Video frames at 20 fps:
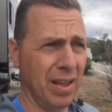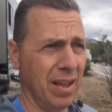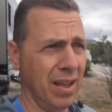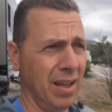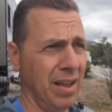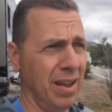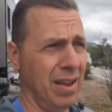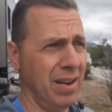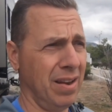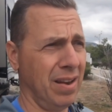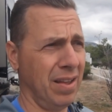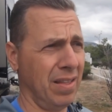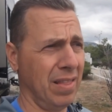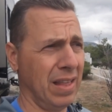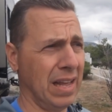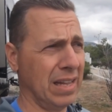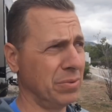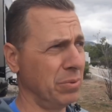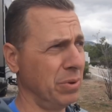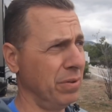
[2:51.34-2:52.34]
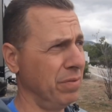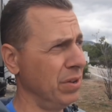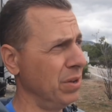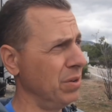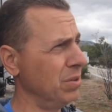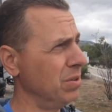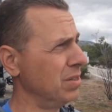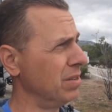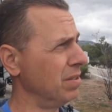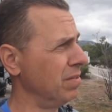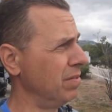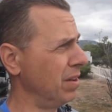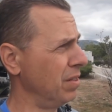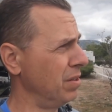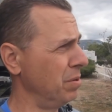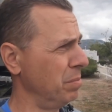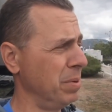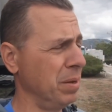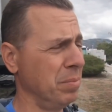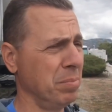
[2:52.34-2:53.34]
And that's reviews of
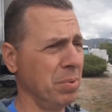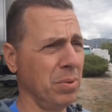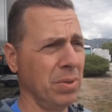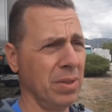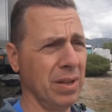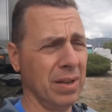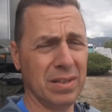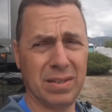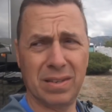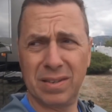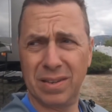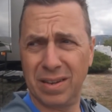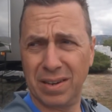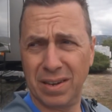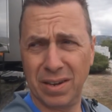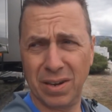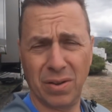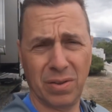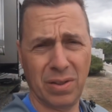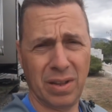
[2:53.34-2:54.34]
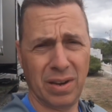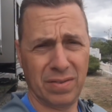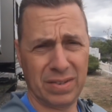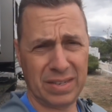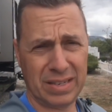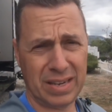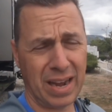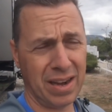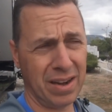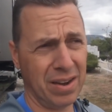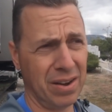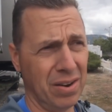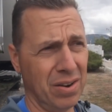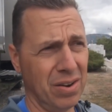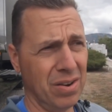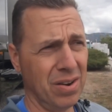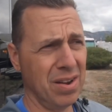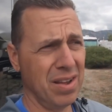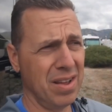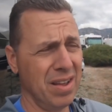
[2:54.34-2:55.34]
other people that have stayed
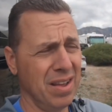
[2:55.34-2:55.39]
here.